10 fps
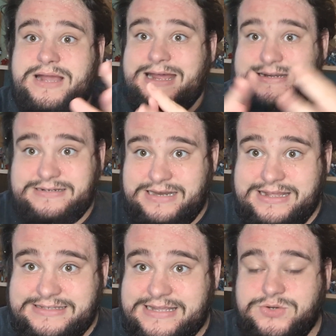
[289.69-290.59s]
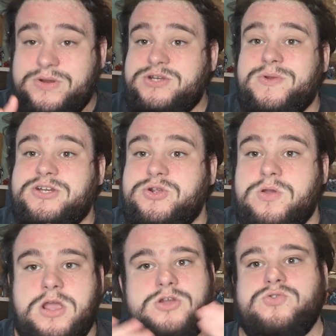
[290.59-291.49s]
and like I said
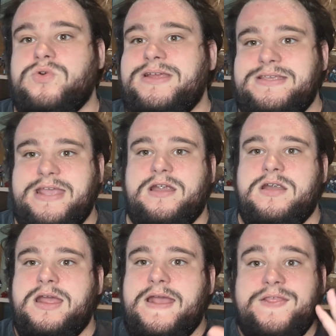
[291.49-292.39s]
2022 great year.